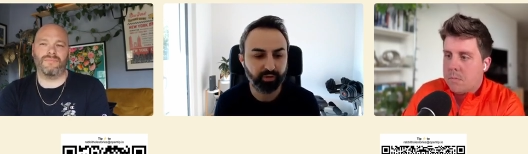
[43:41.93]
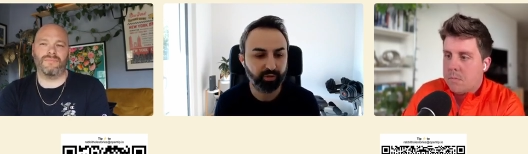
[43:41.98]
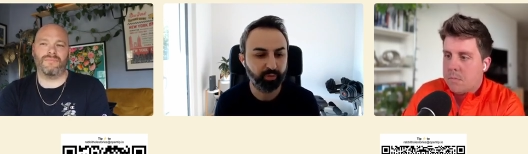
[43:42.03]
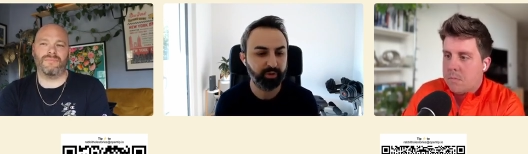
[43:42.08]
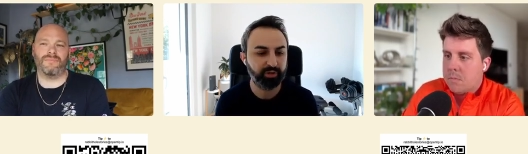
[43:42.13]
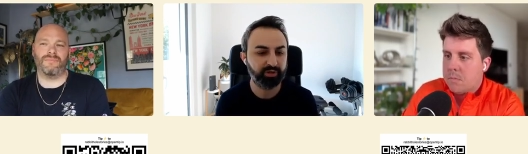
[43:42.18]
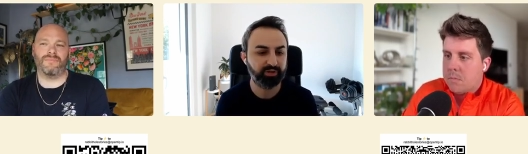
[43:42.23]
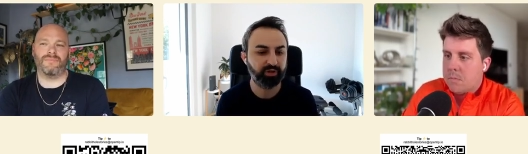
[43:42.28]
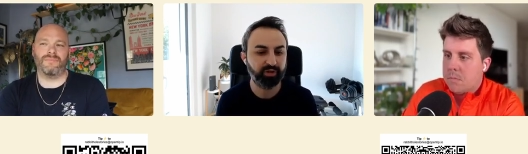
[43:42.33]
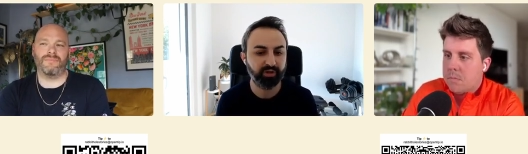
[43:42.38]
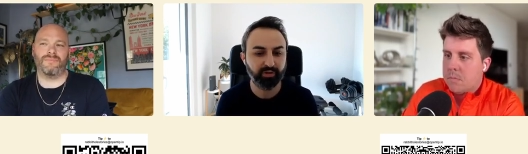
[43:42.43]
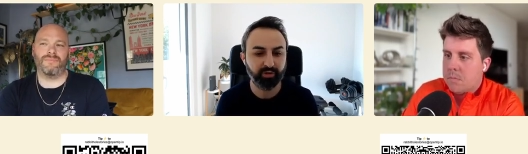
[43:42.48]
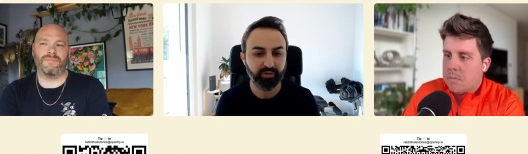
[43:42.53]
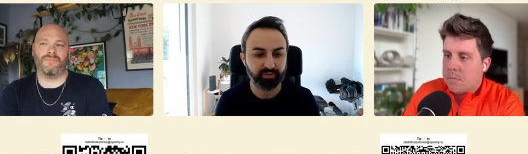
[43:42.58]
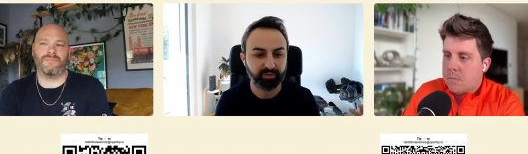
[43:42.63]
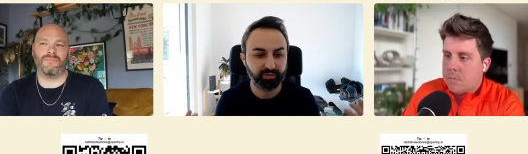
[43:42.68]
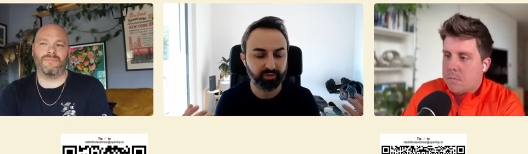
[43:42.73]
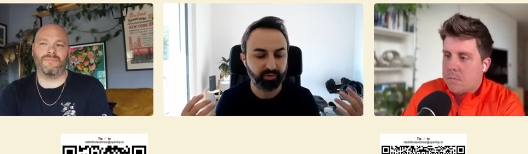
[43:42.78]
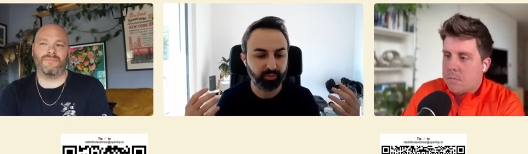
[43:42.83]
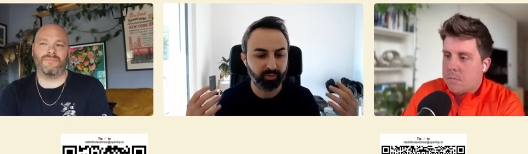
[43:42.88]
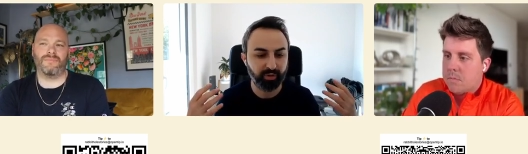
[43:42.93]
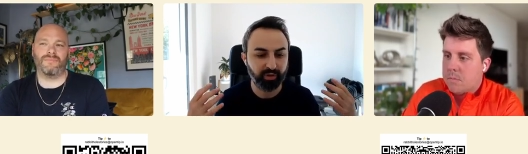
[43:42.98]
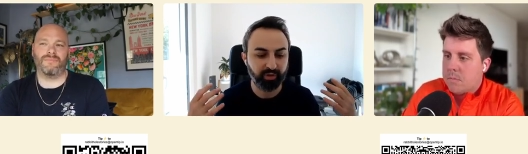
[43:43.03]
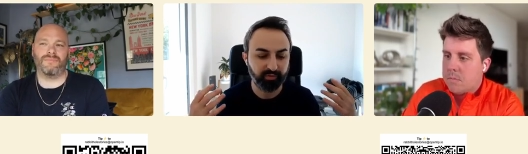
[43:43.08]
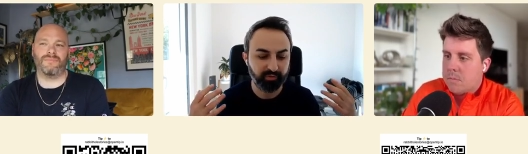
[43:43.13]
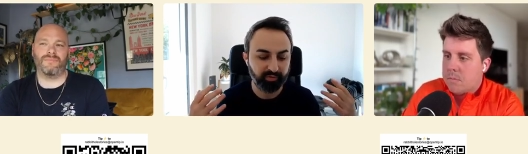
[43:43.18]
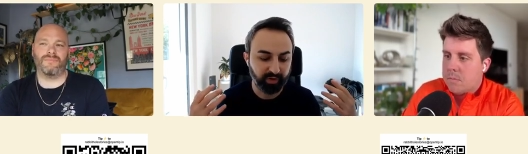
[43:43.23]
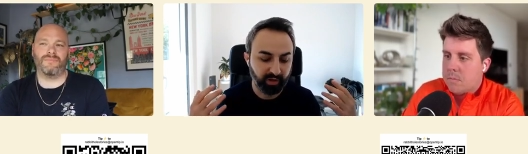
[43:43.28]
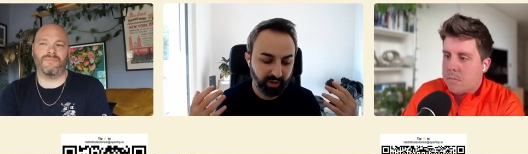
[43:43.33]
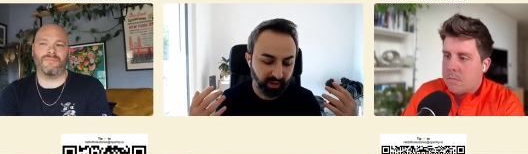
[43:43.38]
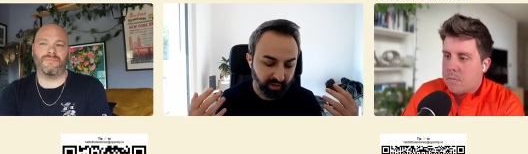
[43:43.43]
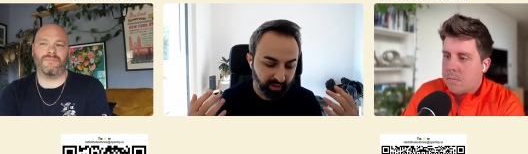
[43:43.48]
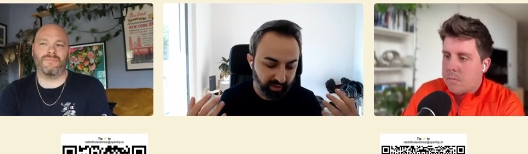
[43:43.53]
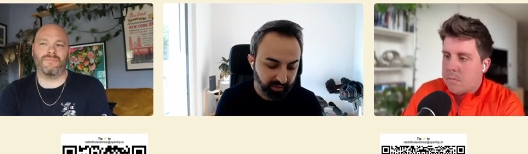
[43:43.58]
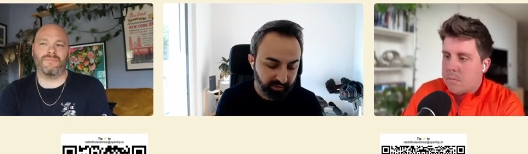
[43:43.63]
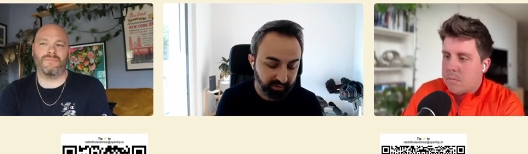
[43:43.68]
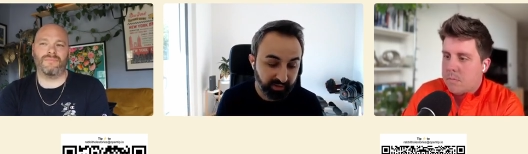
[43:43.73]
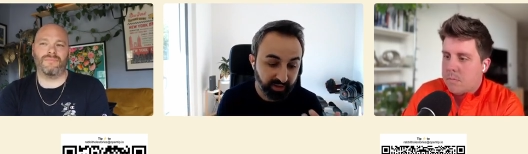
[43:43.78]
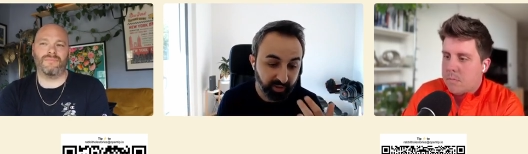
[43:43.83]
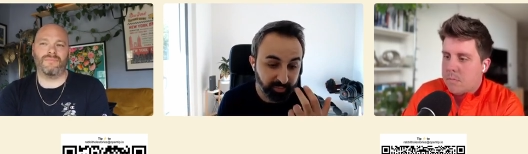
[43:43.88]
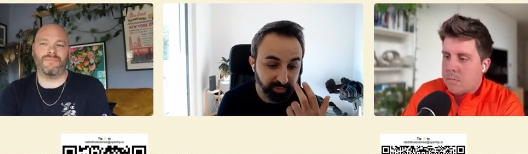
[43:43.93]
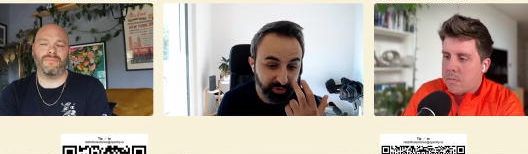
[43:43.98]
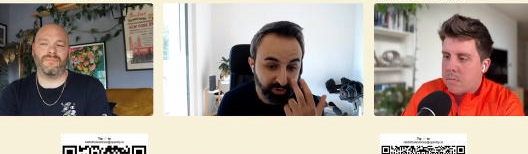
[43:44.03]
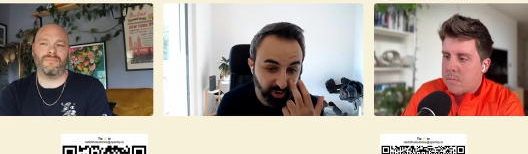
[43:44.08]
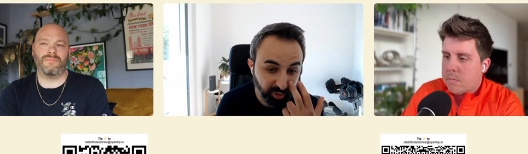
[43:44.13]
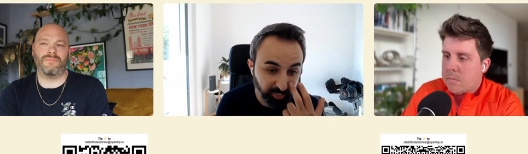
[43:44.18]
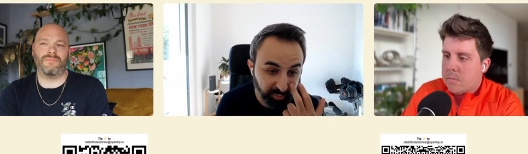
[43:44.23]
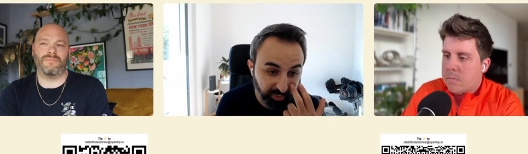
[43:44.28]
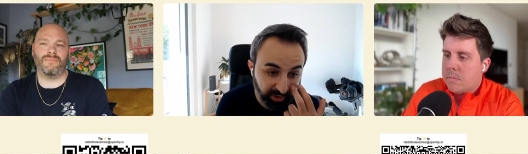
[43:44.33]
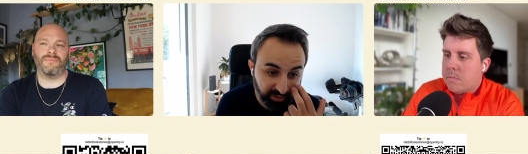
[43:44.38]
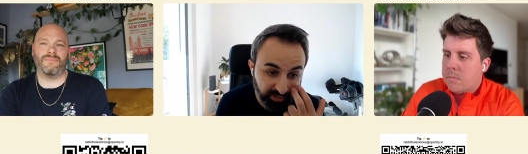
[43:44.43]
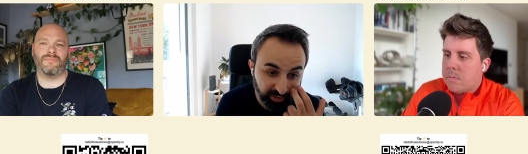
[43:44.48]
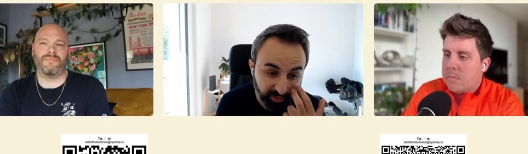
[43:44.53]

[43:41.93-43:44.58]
Speaker 1: we started also with Team Summit.